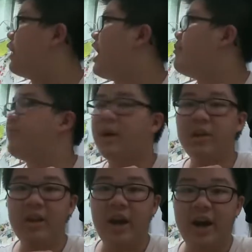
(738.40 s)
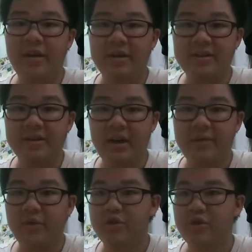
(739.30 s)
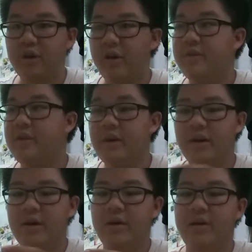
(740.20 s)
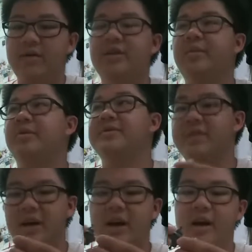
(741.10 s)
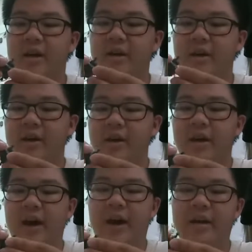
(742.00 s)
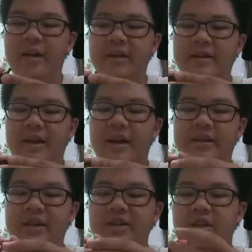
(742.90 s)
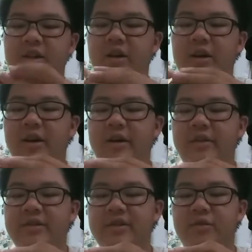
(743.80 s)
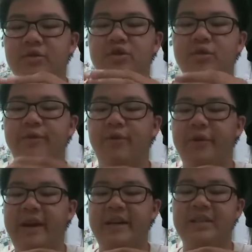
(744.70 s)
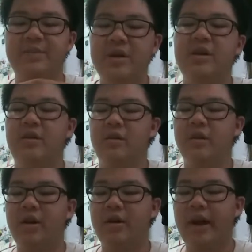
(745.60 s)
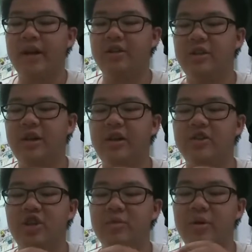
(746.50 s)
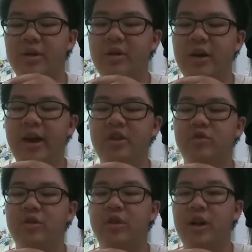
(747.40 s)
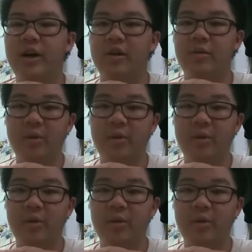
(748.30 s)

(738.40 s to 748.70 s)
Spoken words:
bought the Higher Than Sky version of the Double O Sky, and it is actually 024 SP, not actually a legitimate entry in the lineup.